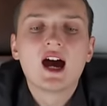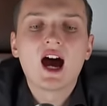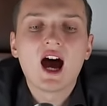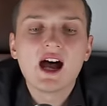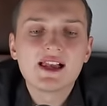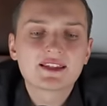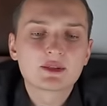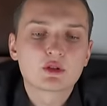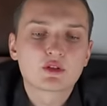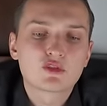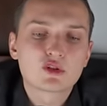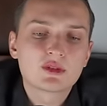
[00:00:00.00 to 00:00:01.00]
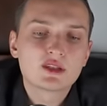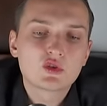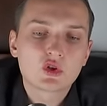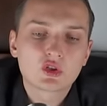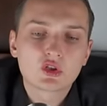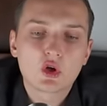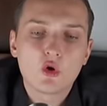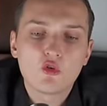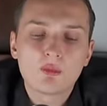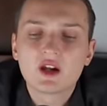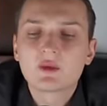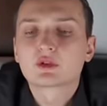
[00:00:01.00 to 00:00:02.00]
highest performing token of
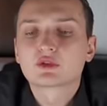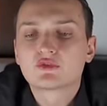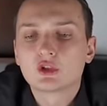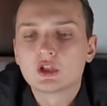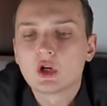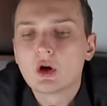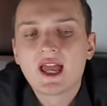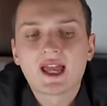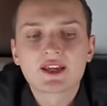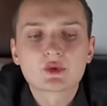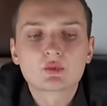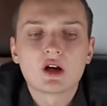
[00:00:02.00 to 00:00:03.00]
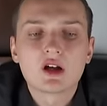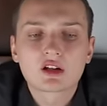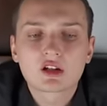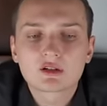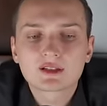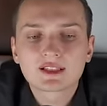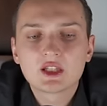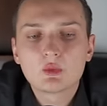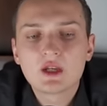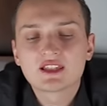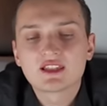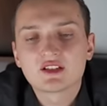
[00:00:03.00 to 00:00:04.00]
my portfolio as well. Currently
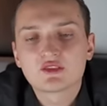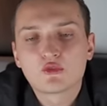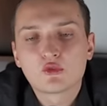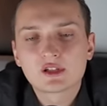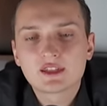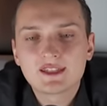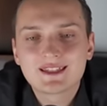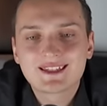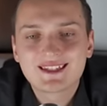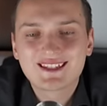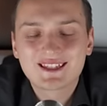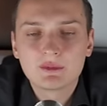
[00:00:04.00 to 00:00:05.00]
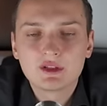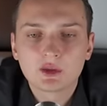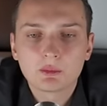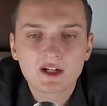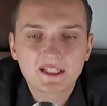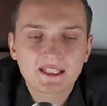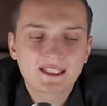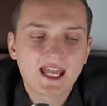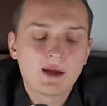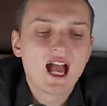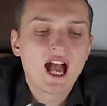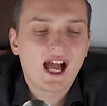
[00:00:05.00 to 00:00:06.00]
we are at 46 million market
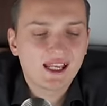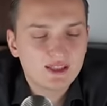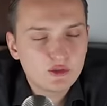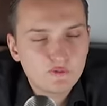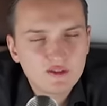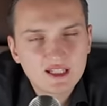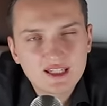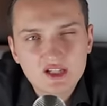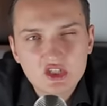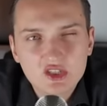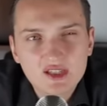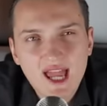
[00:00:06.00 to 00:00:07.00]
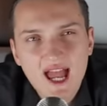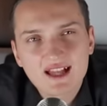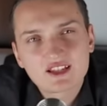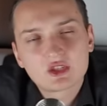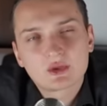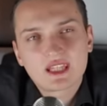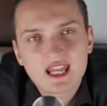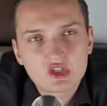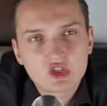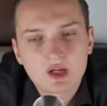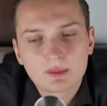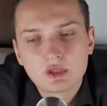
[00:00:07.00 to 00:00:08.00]
cap. I do think it actually has to
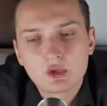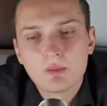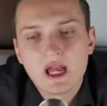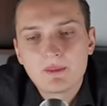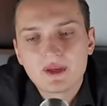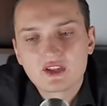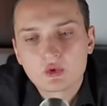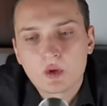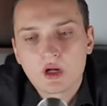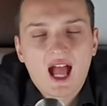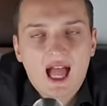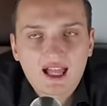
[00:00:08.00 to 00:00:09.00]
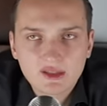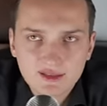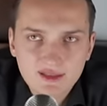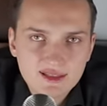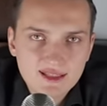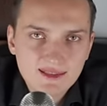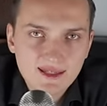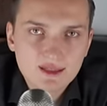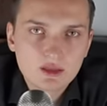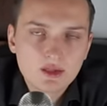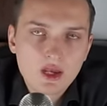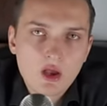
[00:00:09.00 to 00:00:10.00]
catch up to Pepe as well. I don't
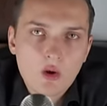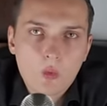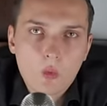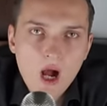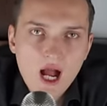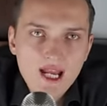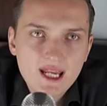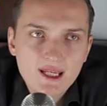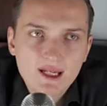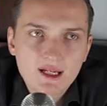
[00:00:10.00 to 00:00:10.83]
understand why